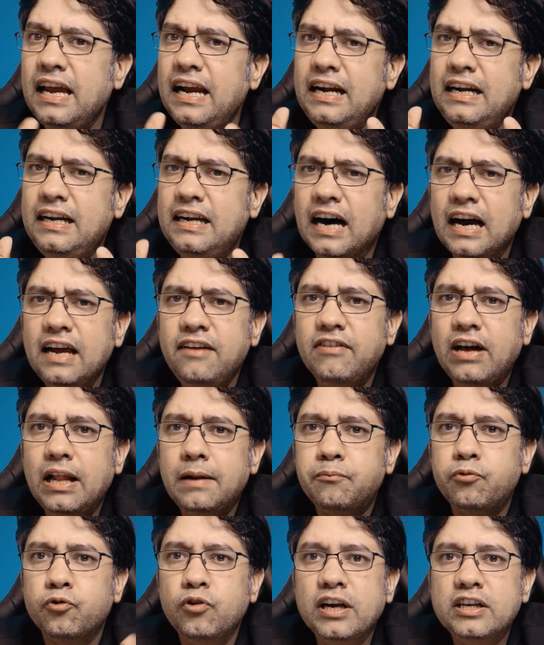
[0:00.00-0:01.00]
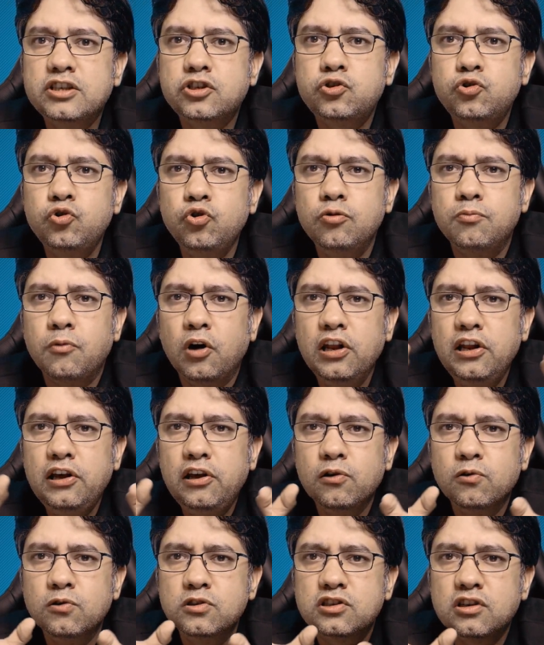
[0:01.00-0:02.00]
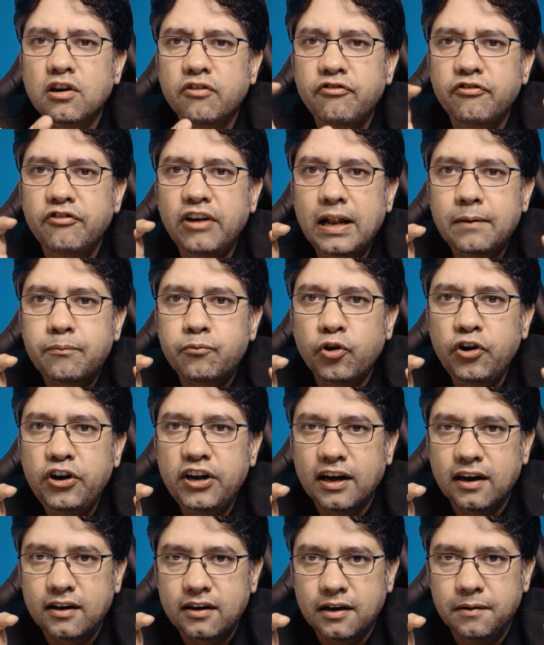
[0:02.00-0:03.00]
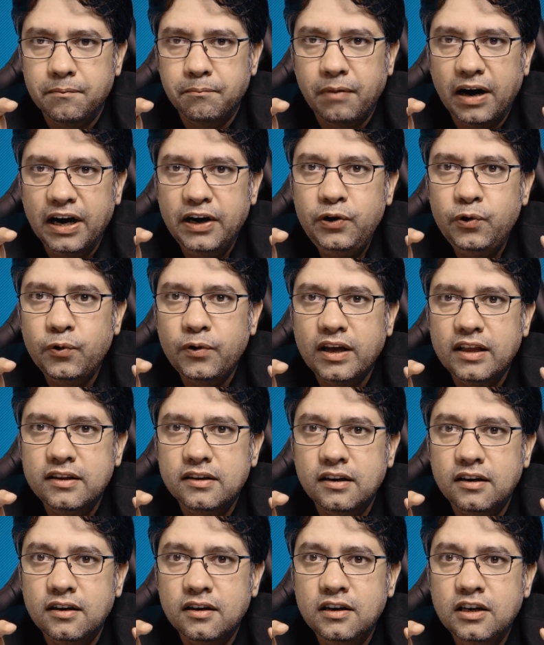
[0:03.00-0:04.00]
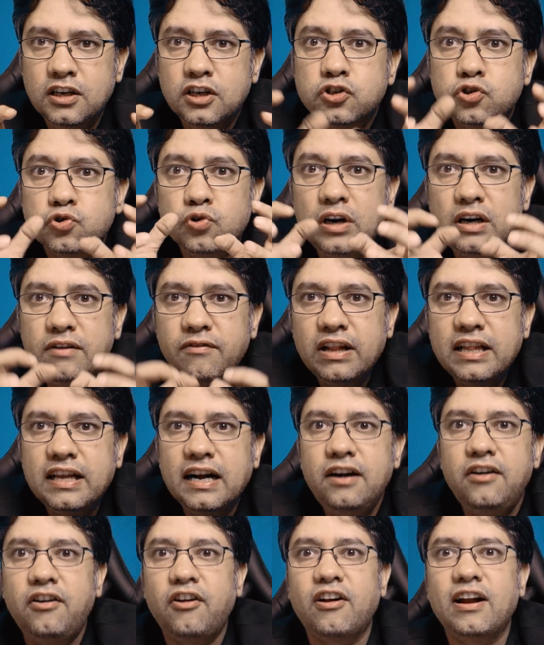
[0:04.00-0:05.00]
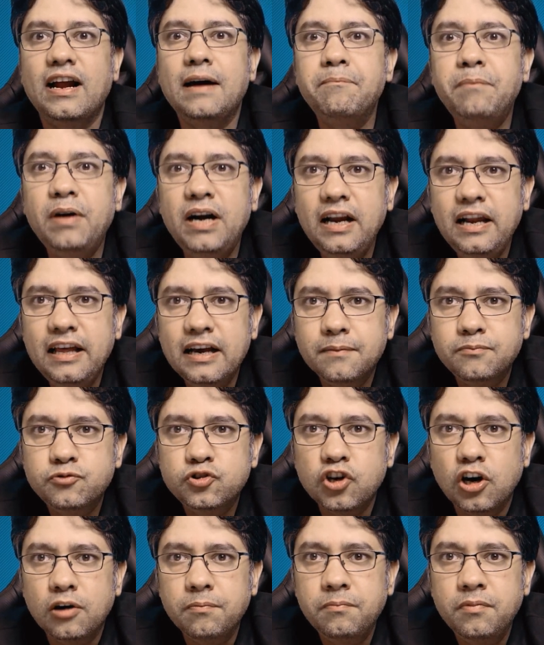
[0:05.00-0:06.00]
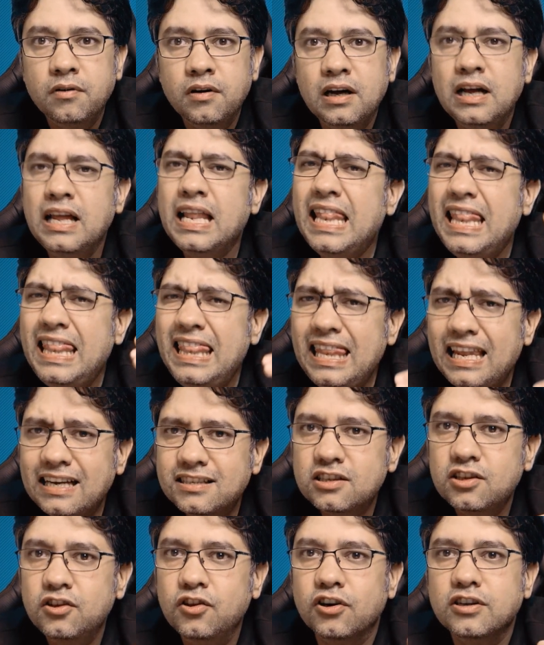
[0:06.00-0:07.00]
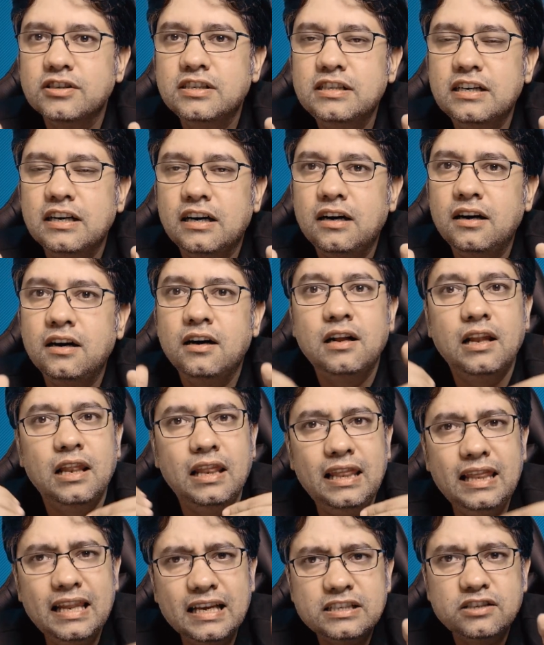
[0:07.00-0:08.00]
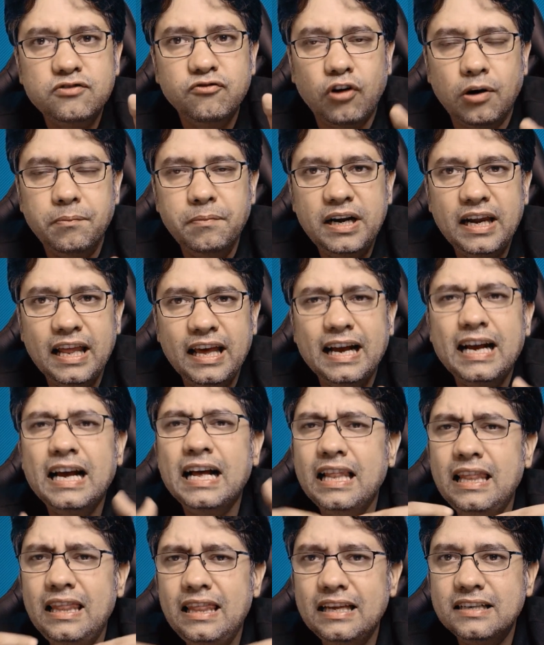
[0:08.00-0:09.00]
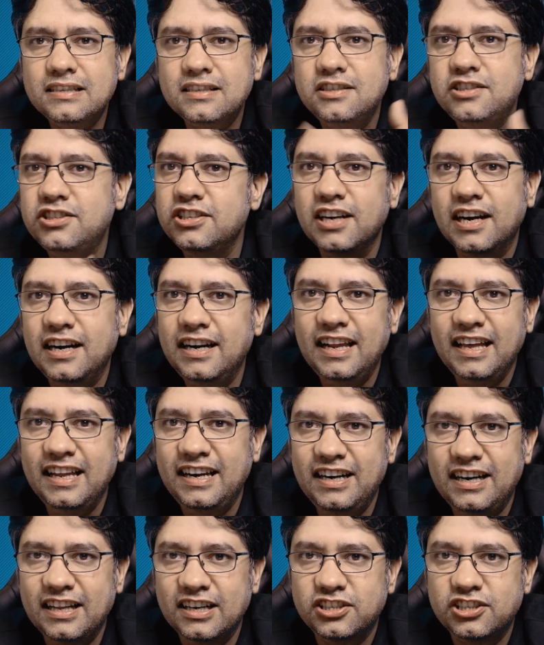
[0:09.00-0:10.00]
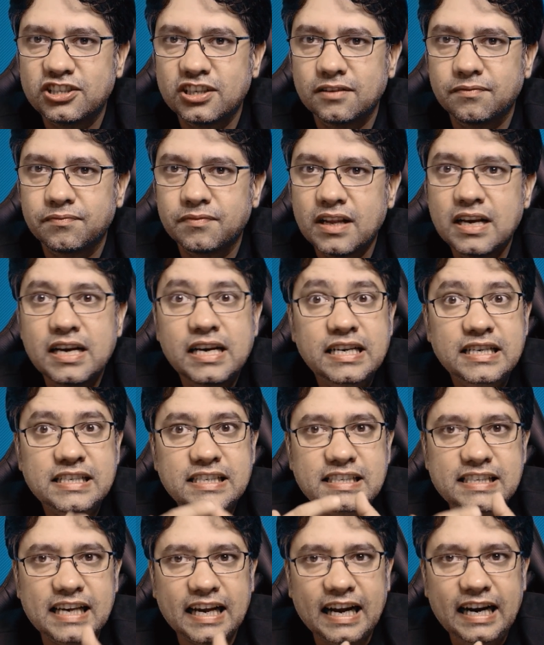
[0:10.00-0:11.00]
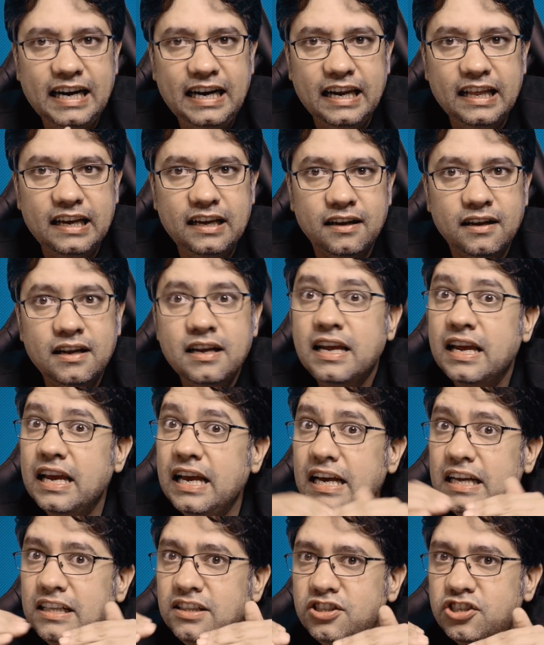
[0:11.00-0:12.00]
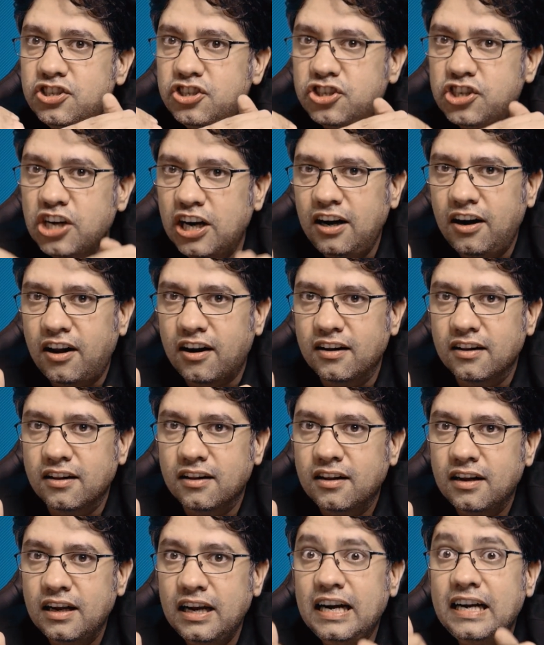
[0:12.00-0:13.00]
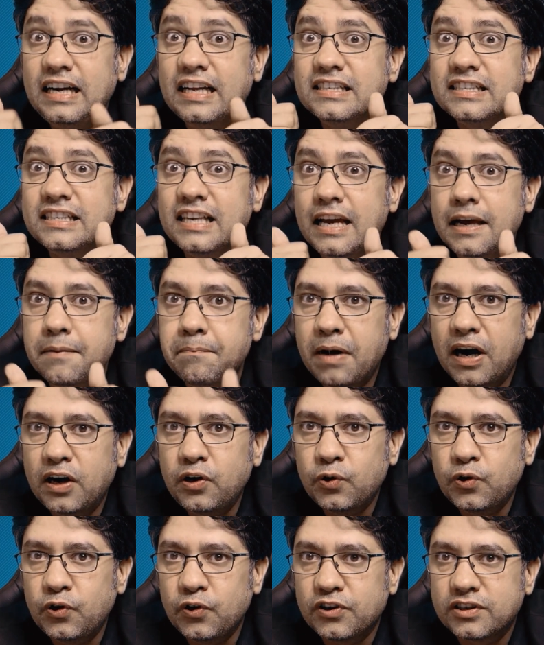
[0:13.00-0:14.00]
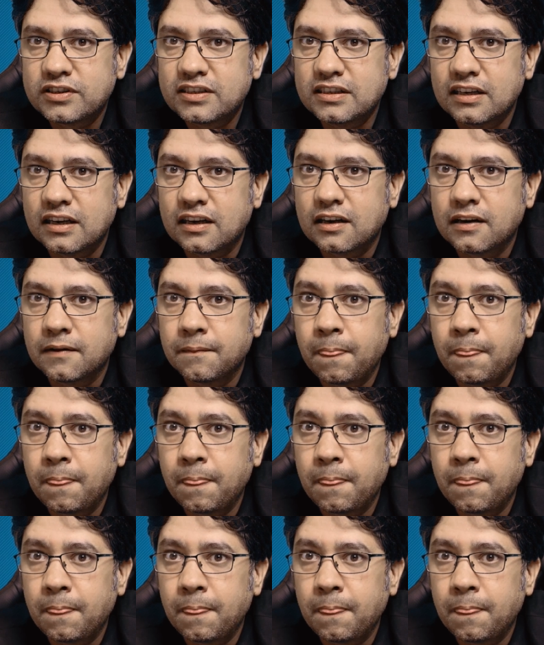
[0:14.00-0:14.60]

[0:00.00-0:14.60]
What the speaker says: In divalproex, two molecules of Valproate are combined together, so it will get rapidly absorbed, less nausea, less vomiting, less GIT irritation. Secondly, in children, it is hepatotoxic.